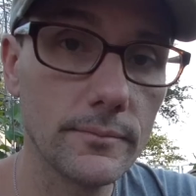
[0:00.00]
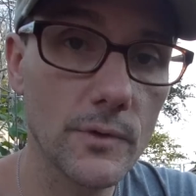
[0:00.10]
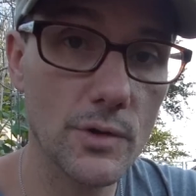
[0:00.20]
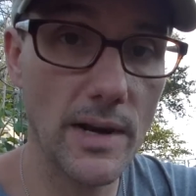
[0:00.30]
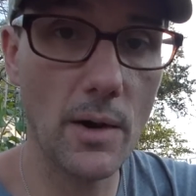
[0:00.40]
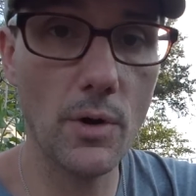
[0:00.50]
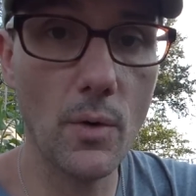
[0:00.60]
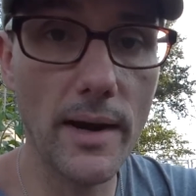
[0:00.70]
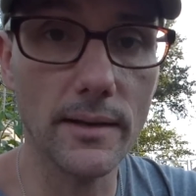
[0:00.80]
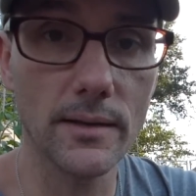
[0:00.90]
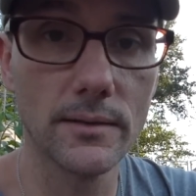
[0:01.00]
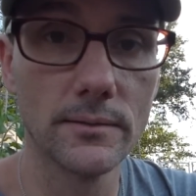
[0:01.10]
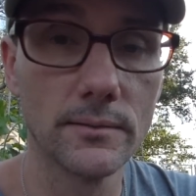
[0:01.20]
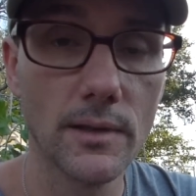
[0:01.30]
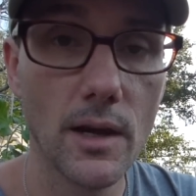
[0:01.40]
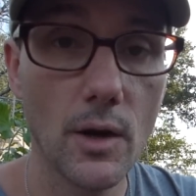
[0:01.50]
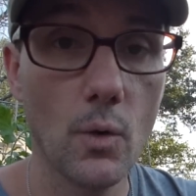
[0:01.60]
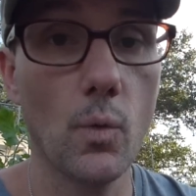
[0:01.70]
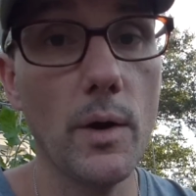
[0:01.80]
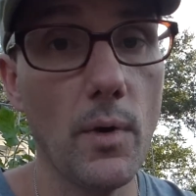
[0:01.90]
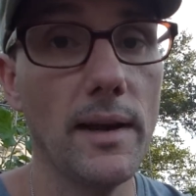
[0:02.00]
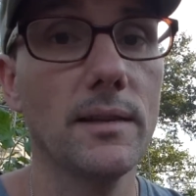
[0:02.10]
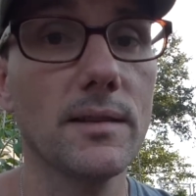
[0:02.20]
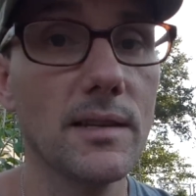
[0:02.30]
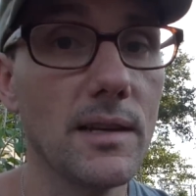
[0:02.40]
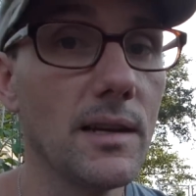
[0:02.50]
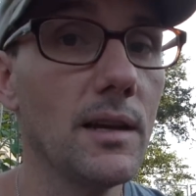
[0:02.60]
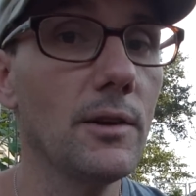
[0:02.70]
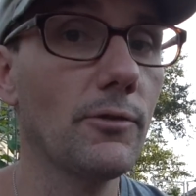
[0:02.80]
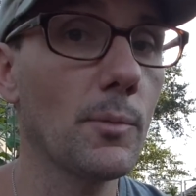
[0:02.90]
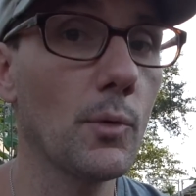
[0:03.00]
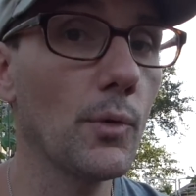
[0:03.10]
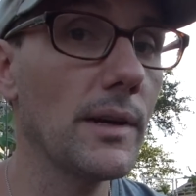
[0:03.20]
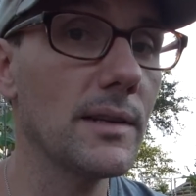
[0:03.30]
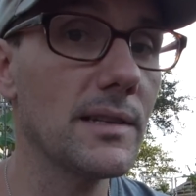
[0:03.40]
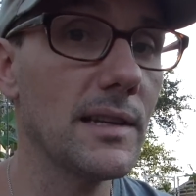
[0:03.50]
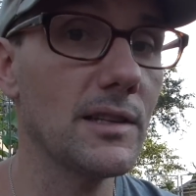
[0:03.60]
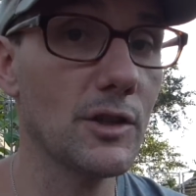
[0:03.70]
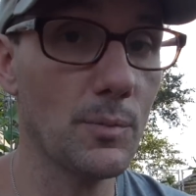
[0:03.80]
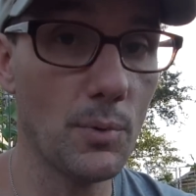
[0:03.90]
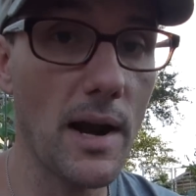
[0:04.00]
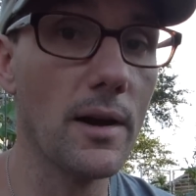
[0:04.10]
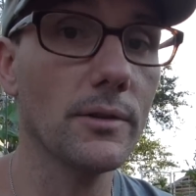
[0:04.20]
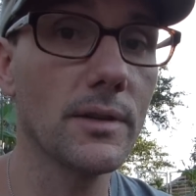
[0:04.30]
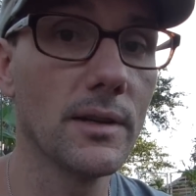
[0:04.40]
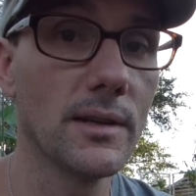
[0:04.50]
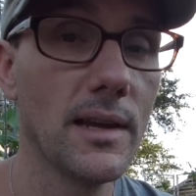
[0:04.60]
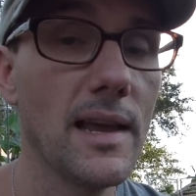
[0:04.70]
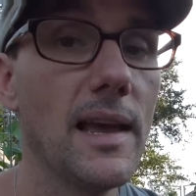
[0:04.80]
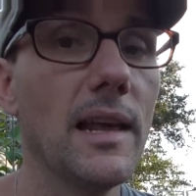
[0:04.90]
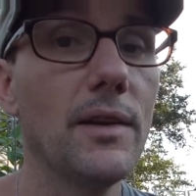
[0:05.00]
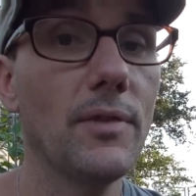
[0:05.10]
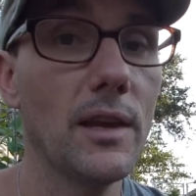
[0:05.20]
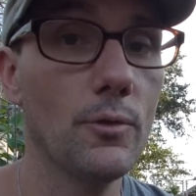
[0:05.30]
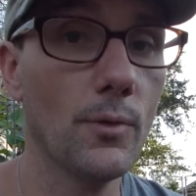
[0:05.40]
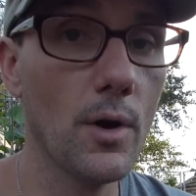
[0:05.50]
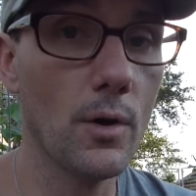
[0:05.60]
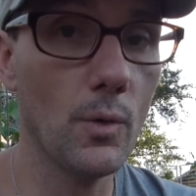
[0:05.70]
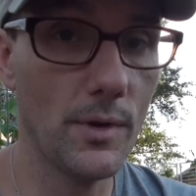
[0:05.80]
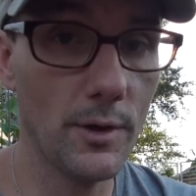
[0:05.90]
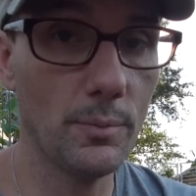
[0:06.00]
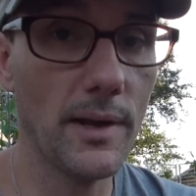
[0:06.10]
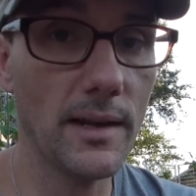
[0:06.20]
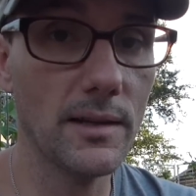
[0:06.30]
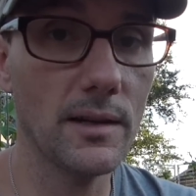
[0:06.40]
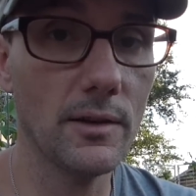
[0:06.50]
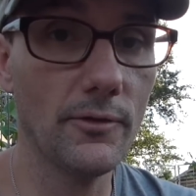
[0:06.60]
So now we wait. We wait to see if the moringa seeds sprout and if they grow when they're planted in the